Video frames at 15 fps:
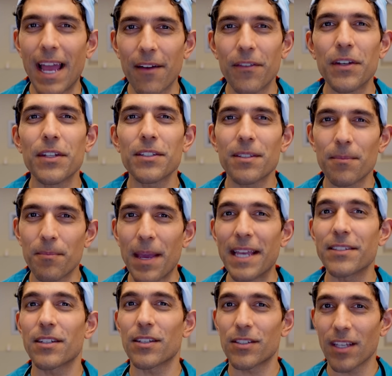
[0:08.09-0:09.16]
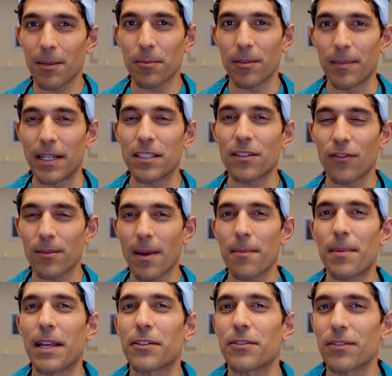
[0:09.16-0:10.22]
evidence-based supplements for my
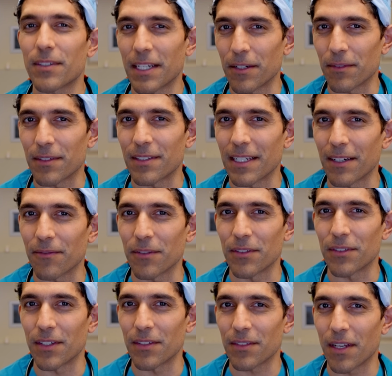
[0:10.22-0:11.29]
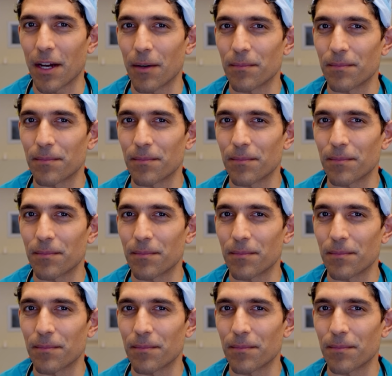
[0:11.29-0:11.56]
patients here in San Francisco.